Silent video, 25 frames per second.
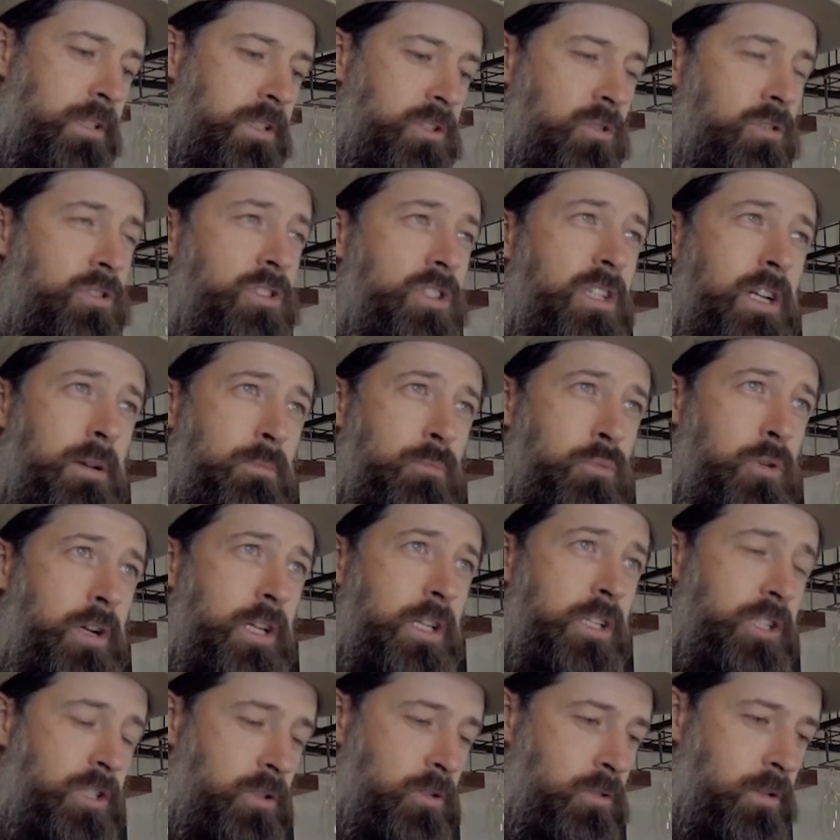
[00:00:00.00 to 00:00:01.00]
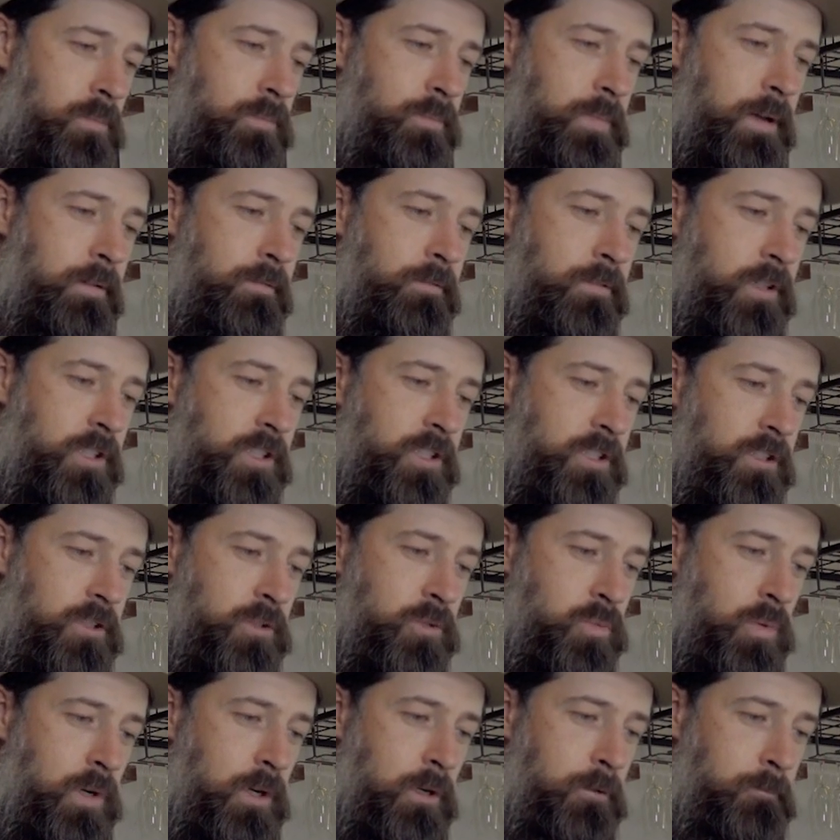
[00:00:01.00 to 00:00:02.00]
It's also going to pre-chill the beverage
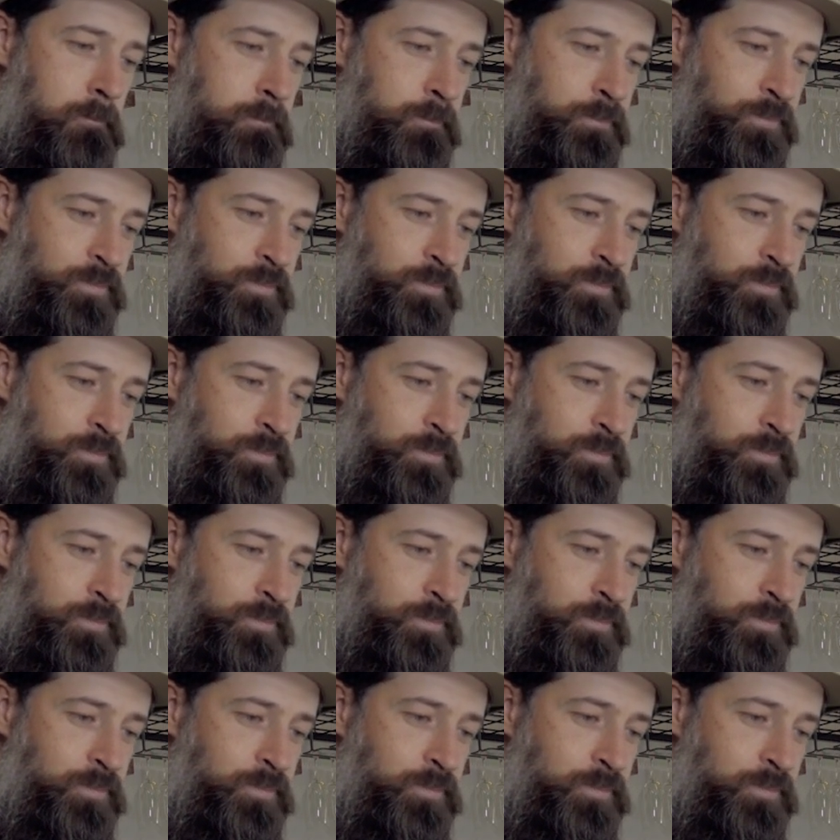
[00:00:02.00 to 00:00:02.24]
as well.